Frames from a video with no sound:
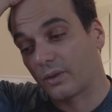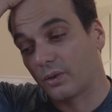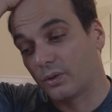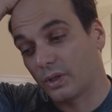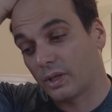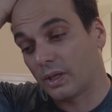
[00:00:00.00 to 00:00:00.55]

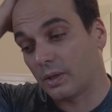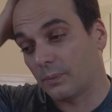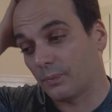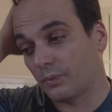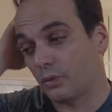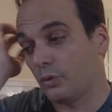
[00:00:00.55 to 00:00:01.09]
gonna
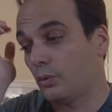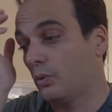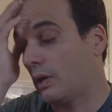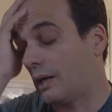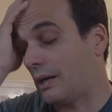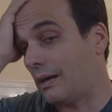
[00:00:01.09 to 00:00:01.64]

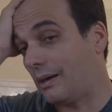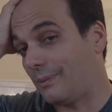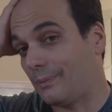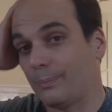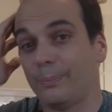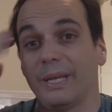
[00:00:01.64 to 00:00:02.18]
do a
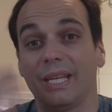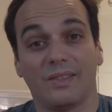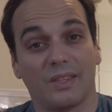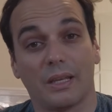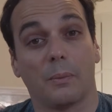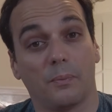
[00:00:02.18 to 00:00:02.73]

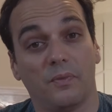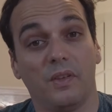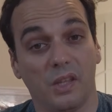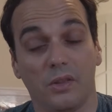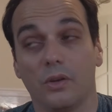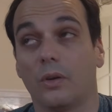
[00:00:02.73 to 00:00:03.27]
base camp
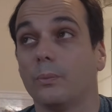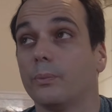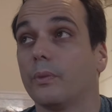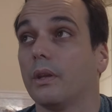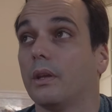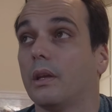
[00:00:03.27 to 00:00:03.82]
video,
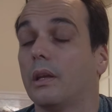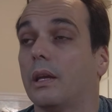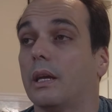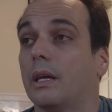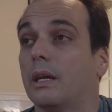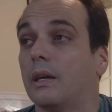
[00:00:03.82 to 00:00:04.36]

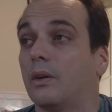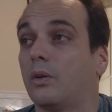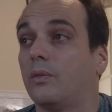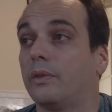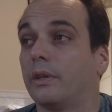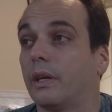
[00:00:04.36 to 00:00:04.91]

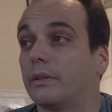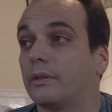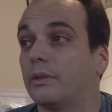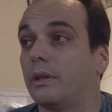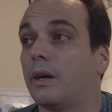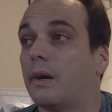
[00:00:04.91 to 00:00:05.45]

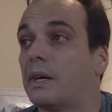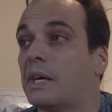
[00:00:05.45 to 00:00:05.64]
overnighter,